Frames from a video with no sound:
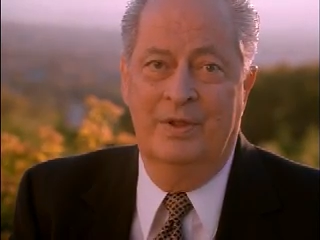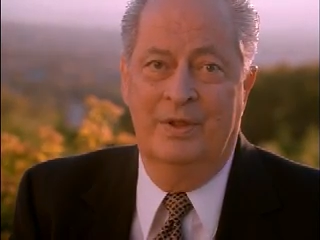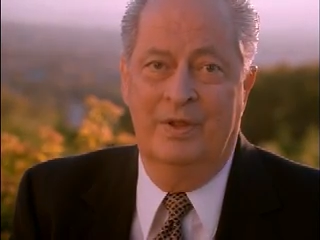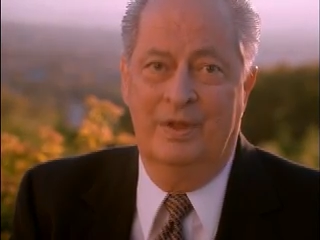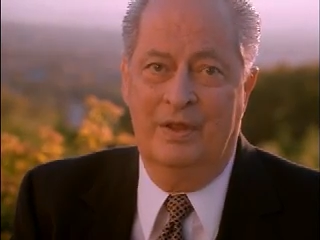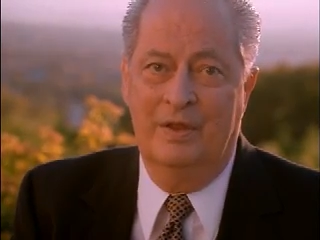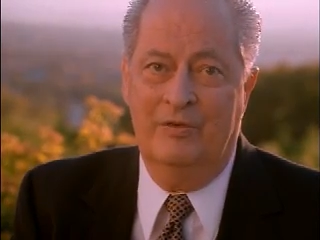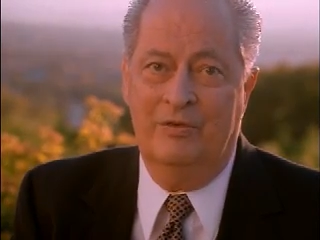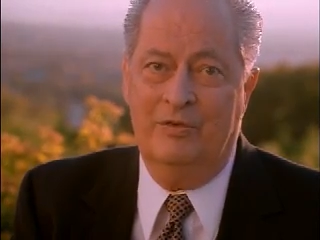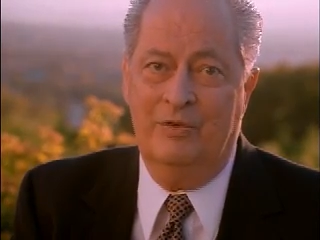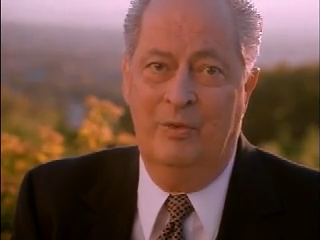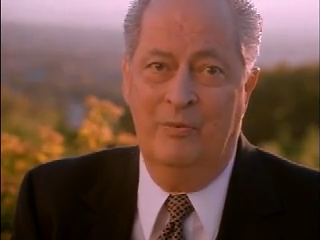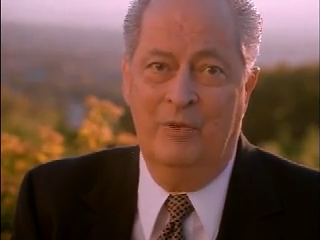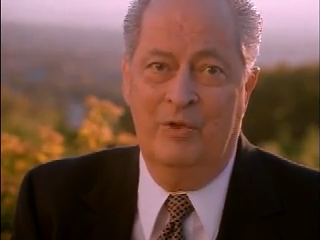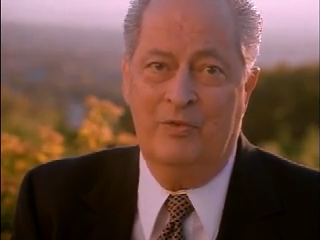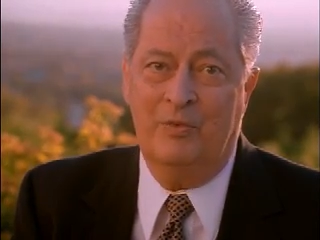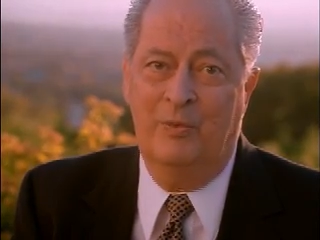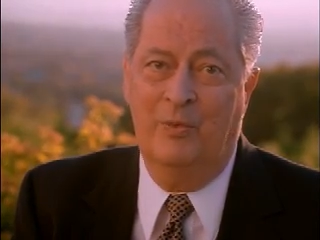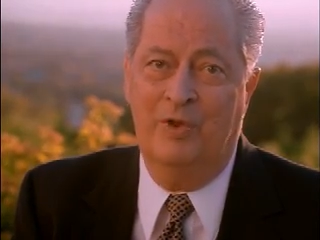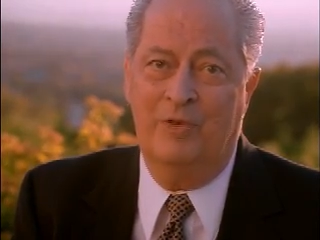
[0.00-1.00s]
He so
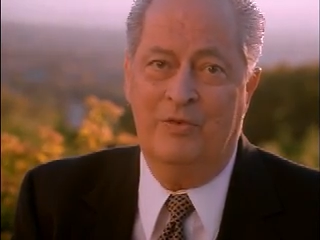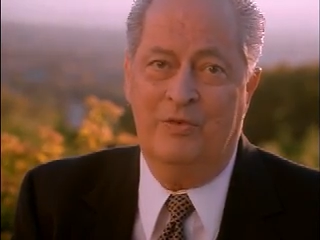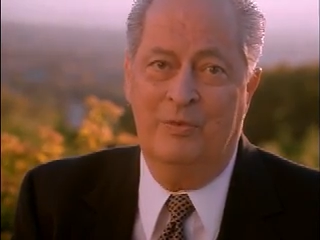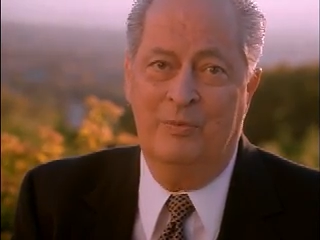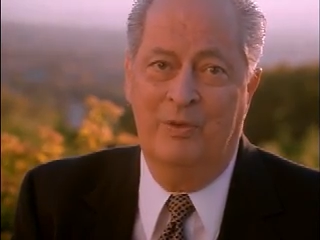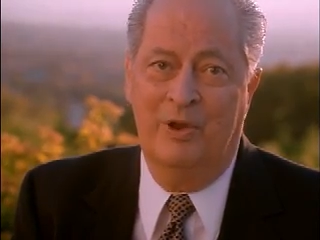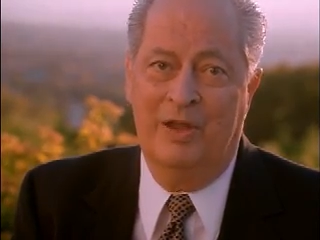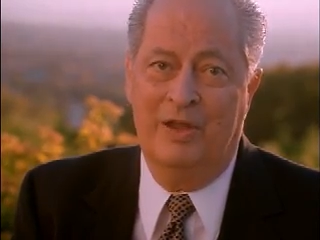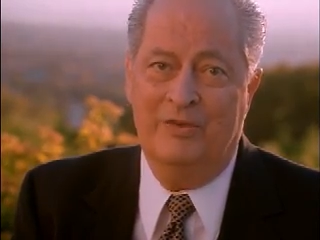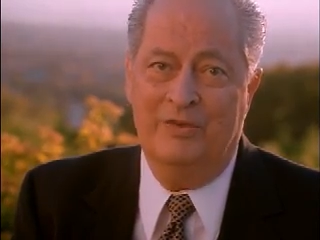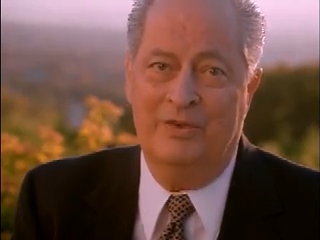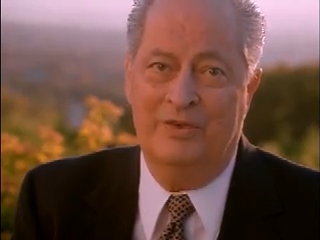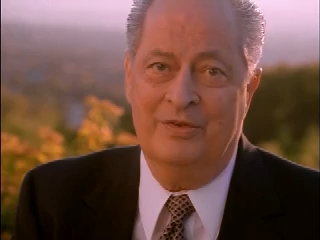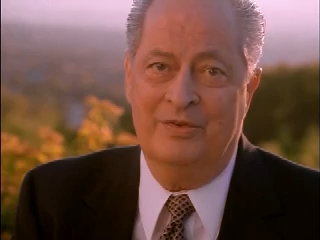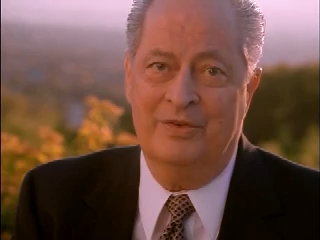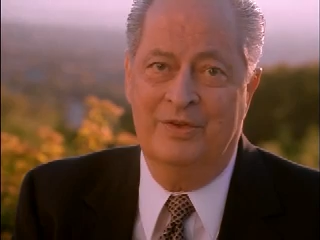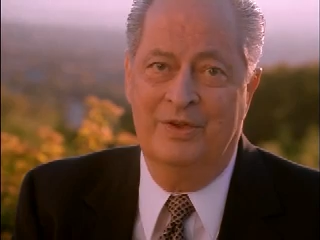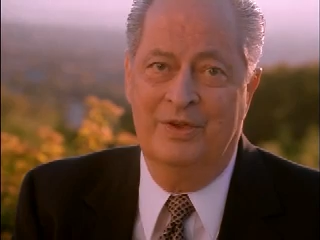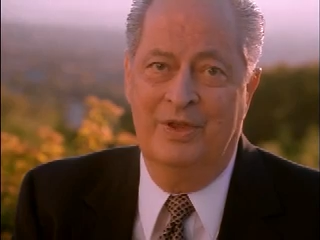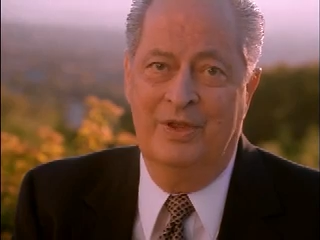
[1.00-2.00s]
much wants to bless
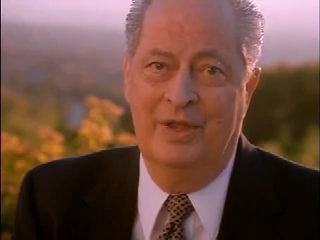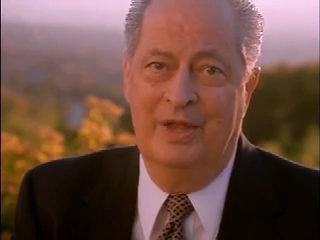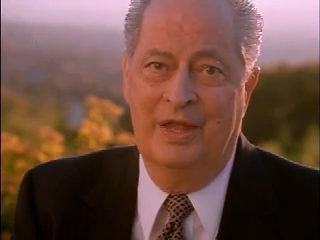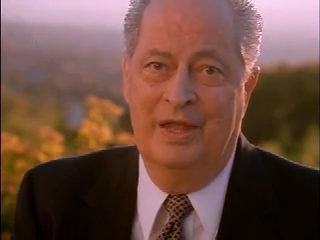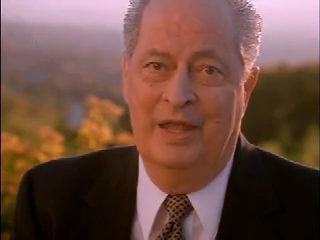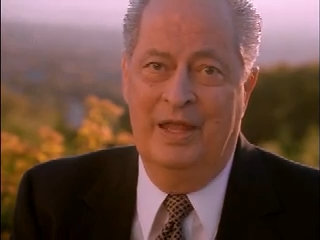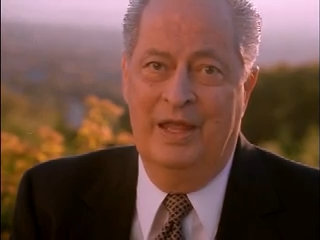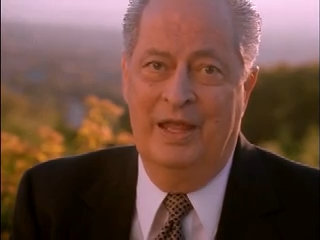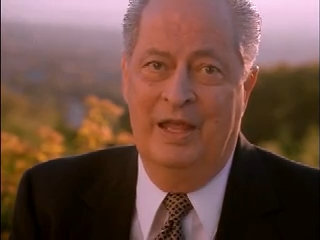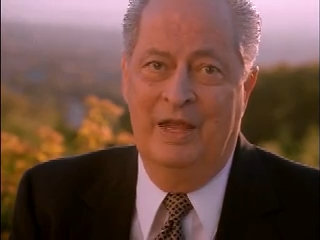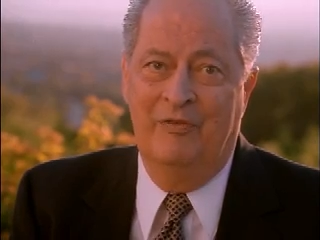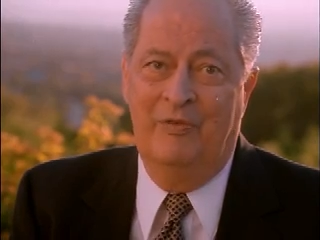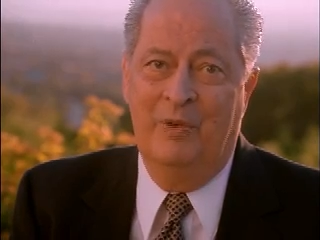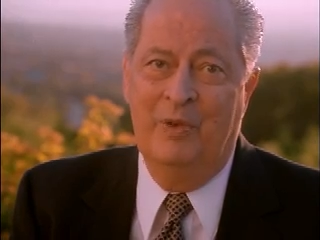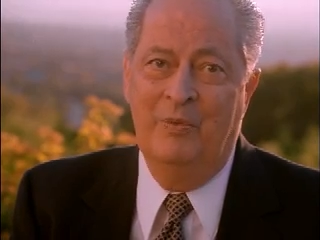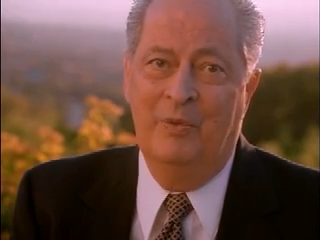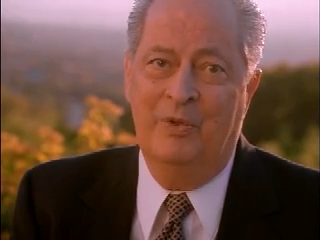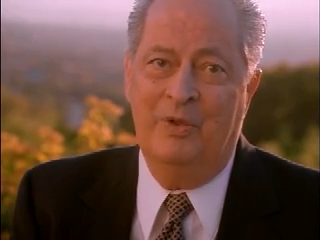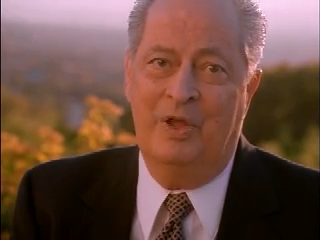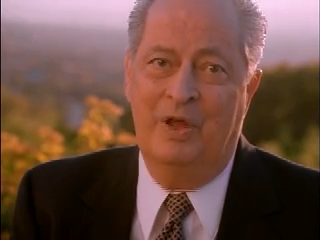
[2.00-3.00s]
us if
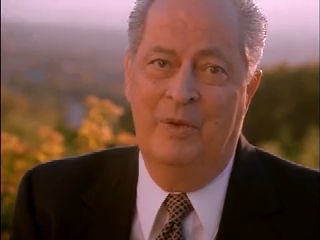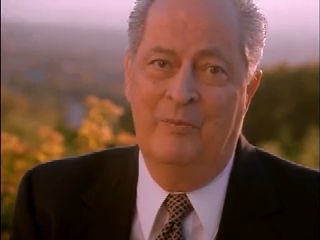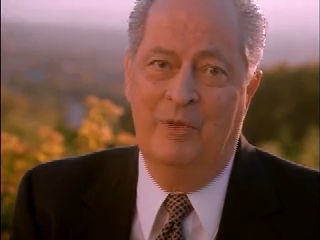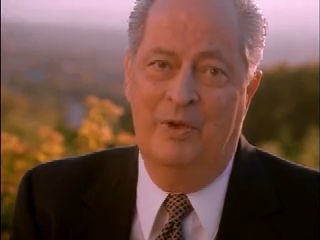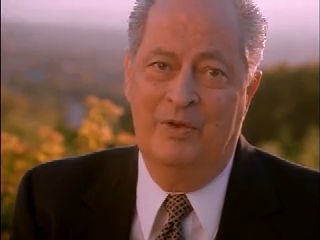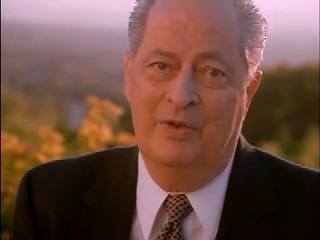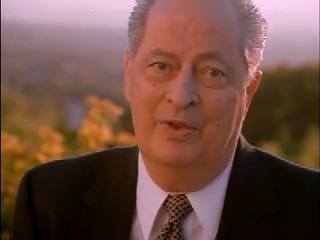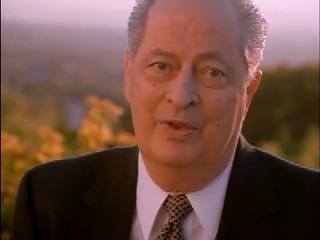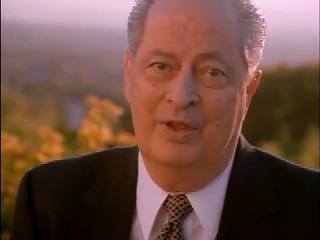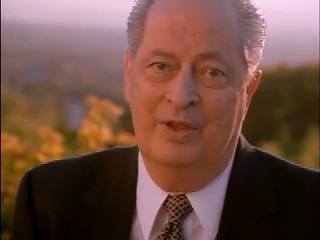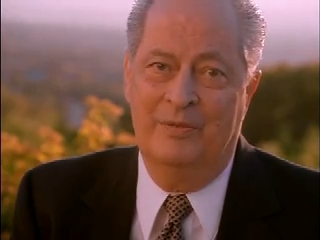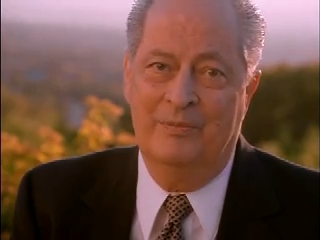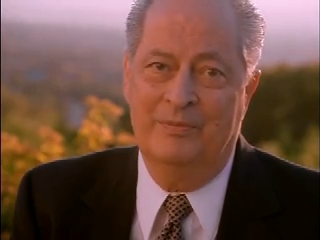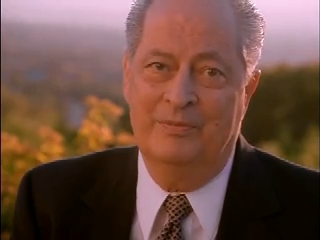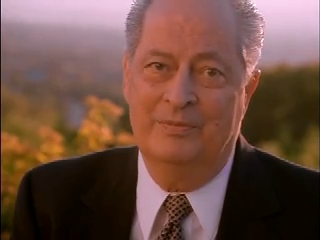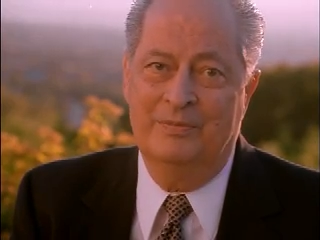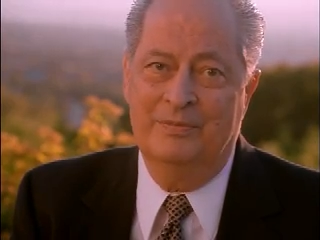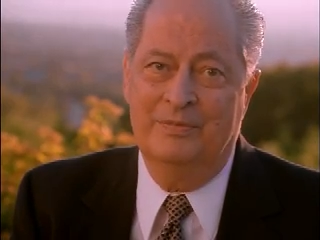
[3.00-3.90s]
we will come unto him.